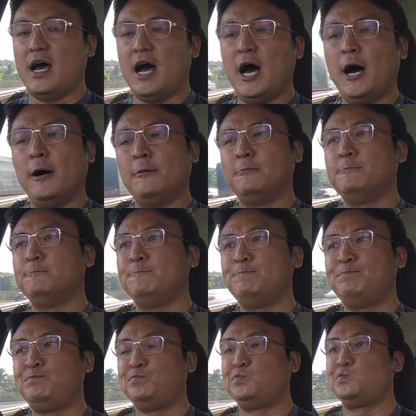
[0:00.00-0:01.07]

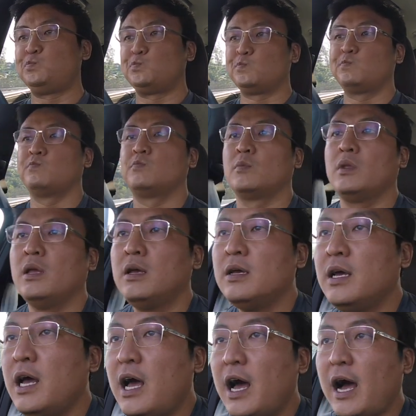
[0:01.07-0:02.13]

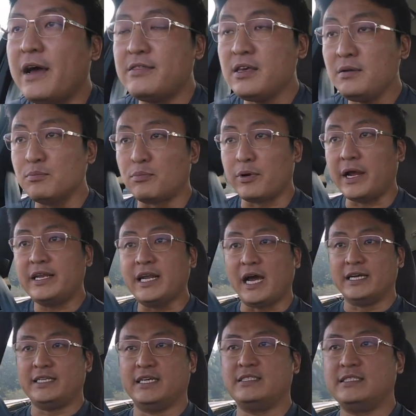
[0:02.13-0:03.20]
Um, I think brand
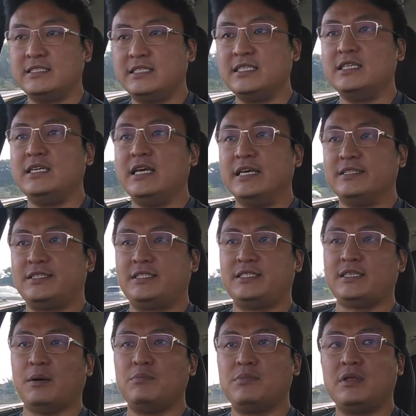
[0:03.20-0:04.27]
identity is
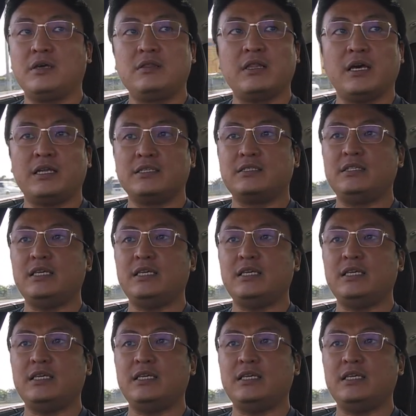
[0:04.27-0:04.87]
something that is